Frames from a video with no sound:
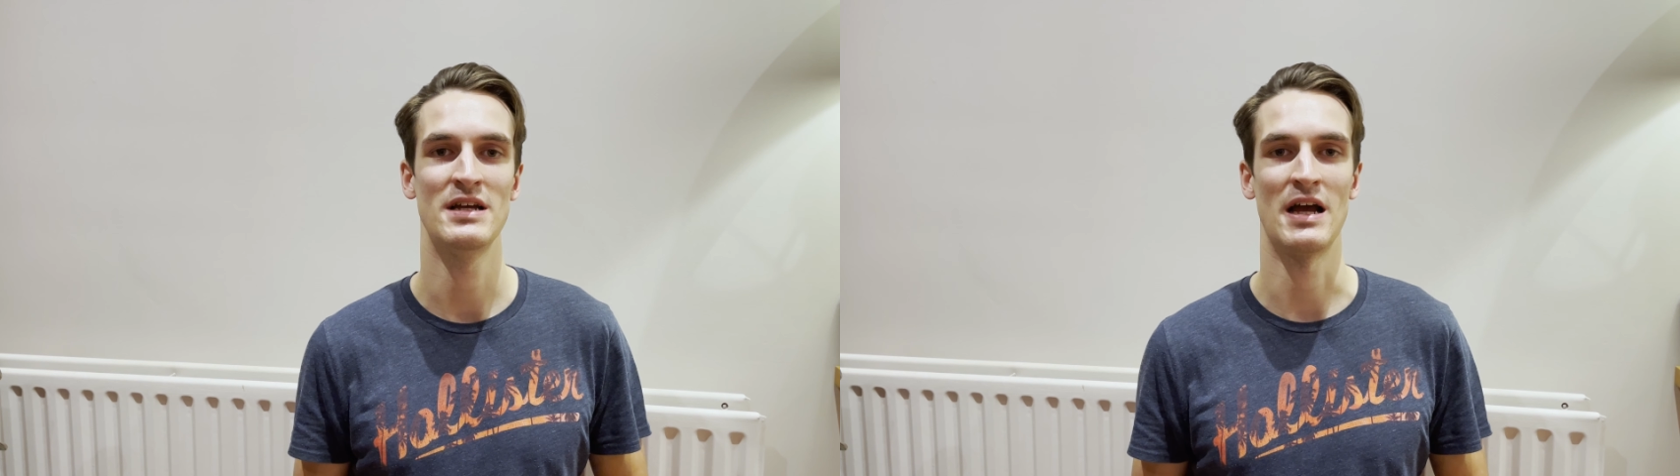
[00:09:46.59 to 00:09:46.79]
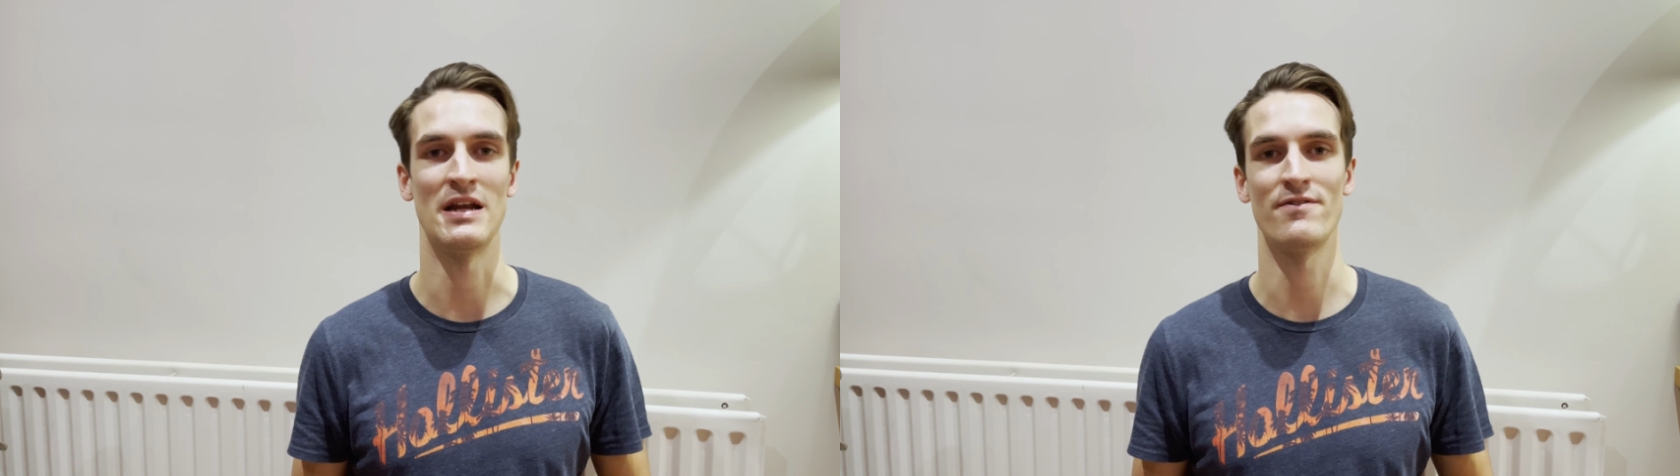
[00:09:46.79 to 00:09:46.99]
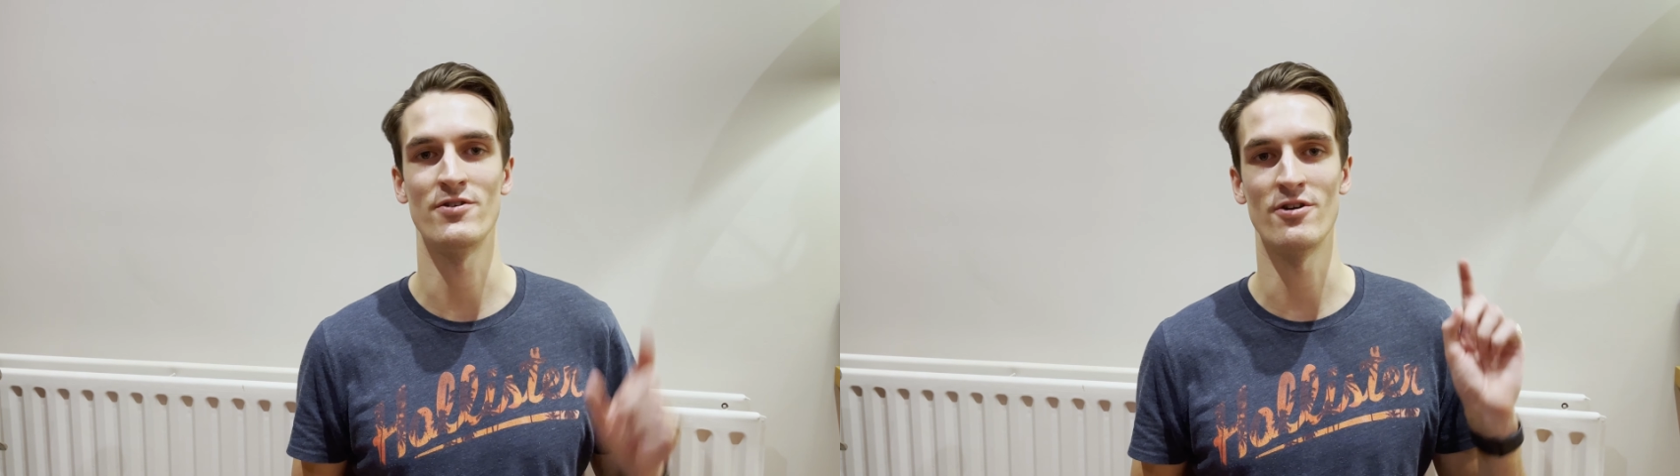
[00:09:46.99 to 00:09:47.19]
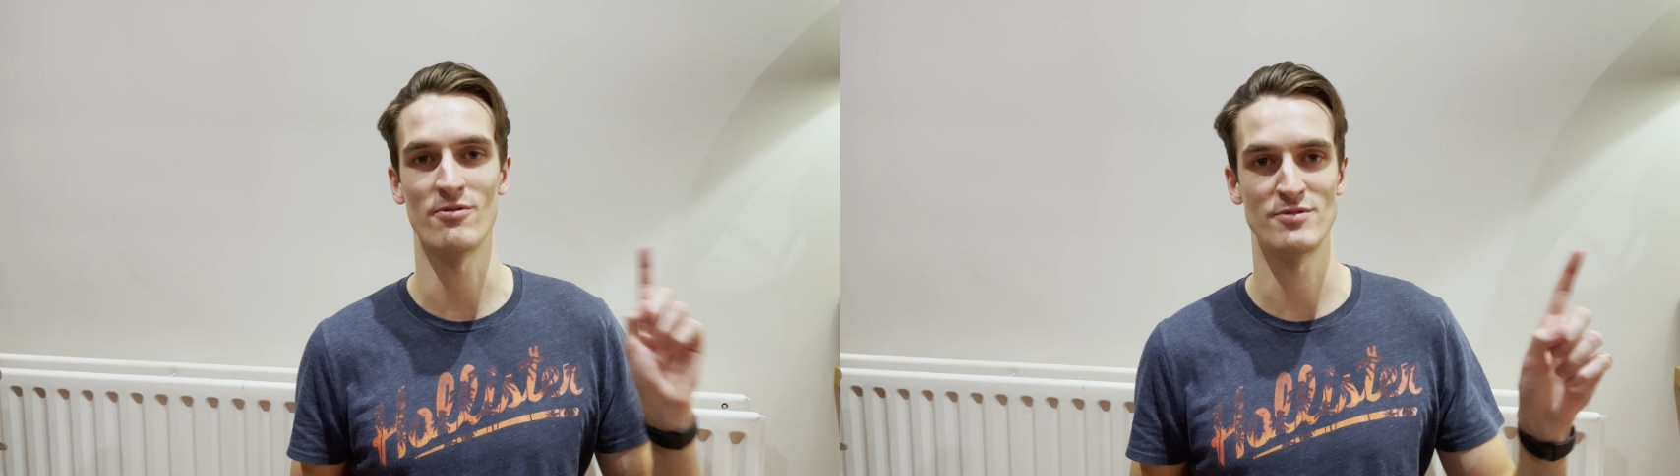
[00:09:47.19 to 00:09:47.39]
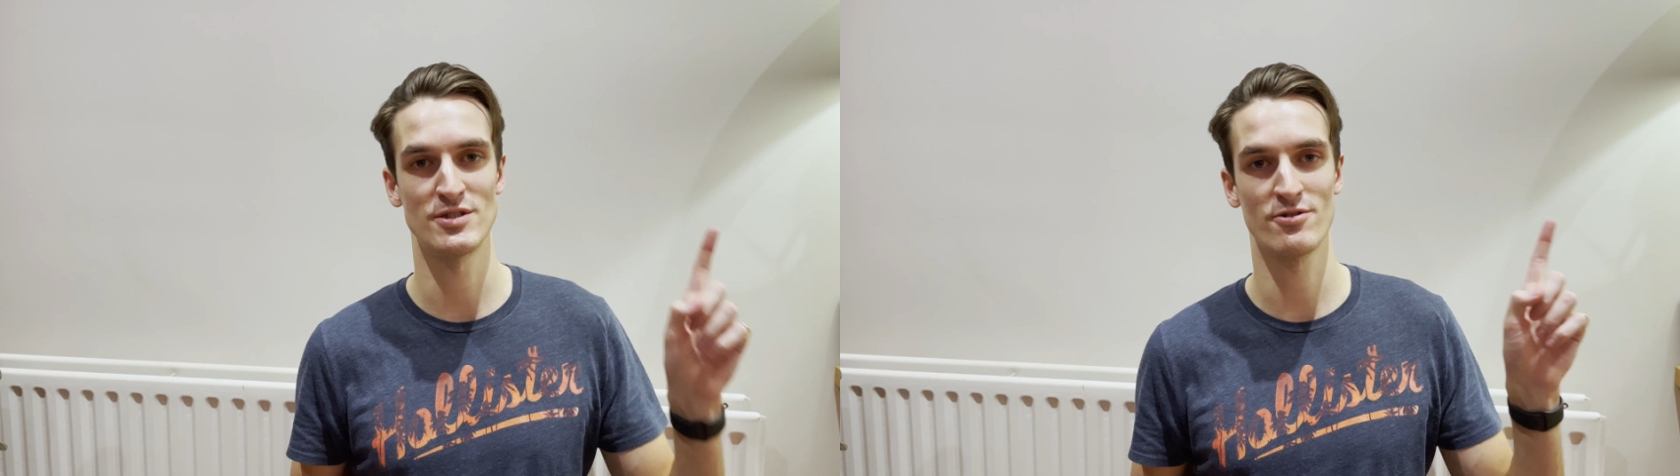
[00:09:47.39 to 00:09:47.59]
And if you're
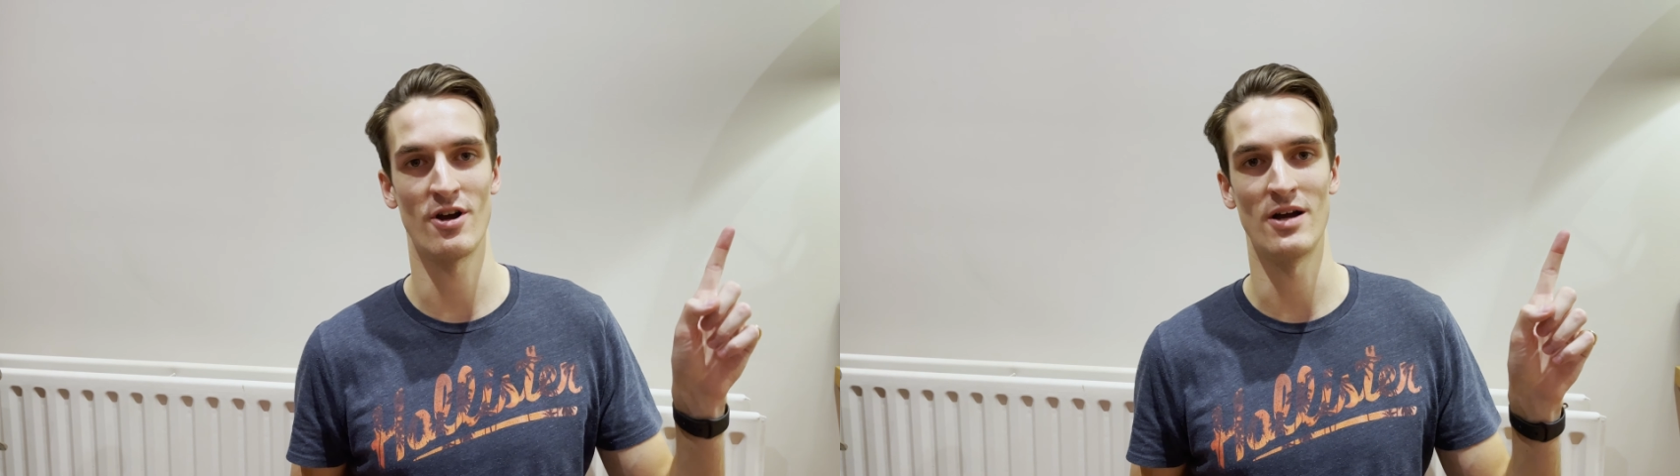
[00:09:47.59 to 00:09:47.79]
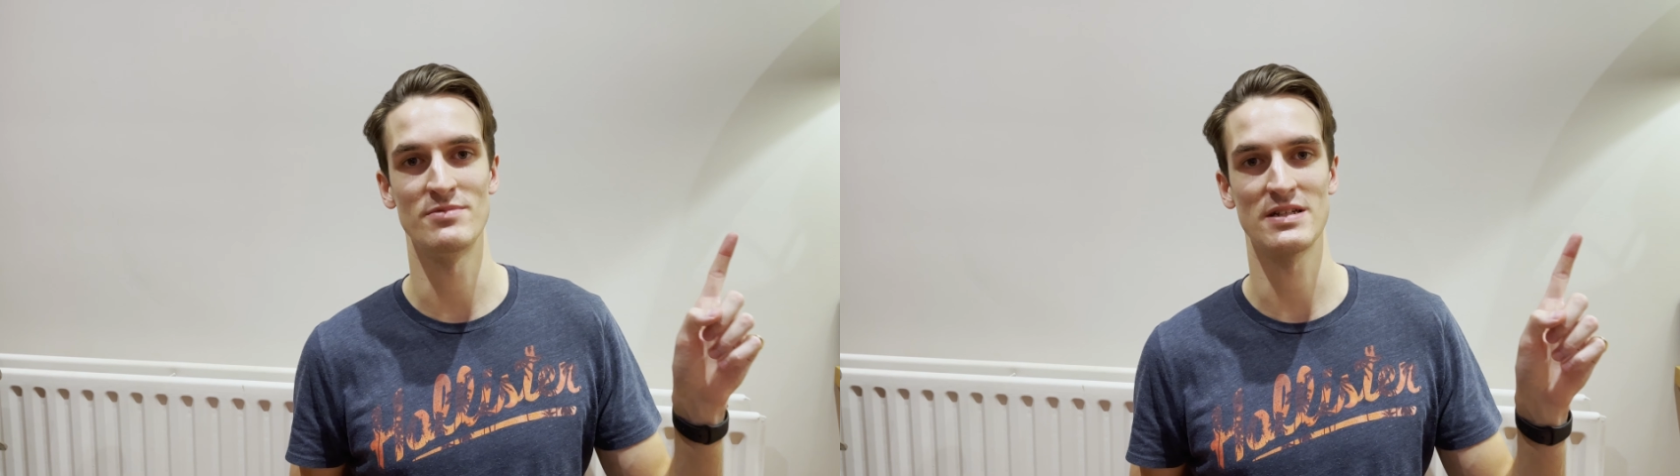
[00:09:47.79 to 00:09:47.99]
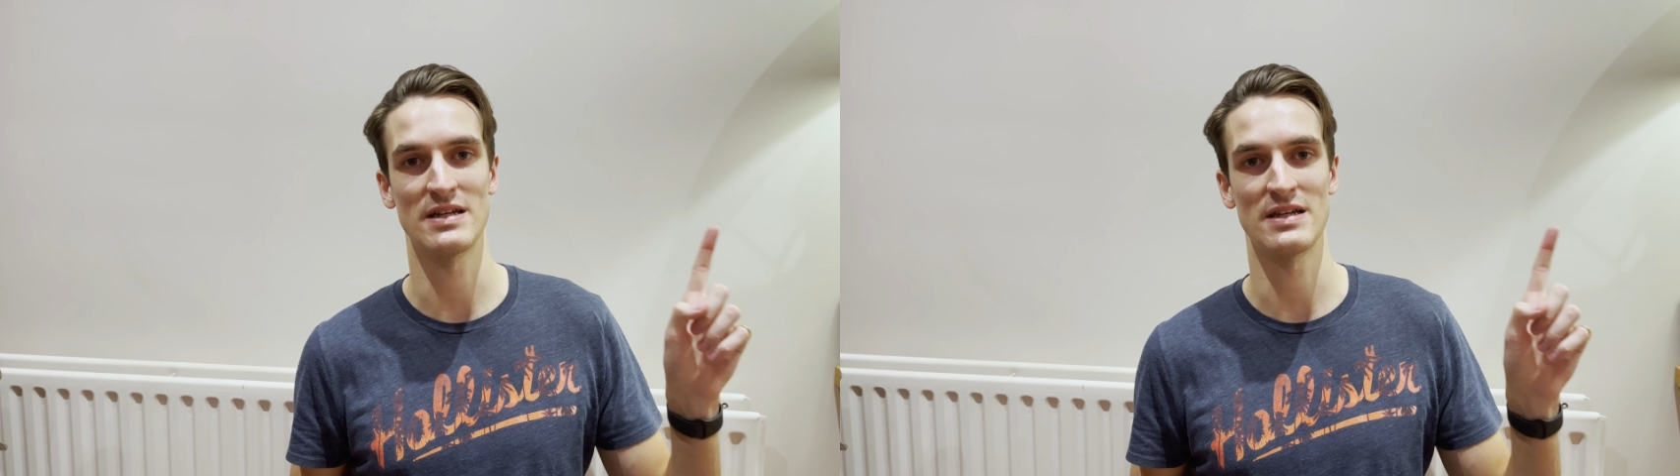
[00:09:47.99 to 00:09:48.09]
not subscribed,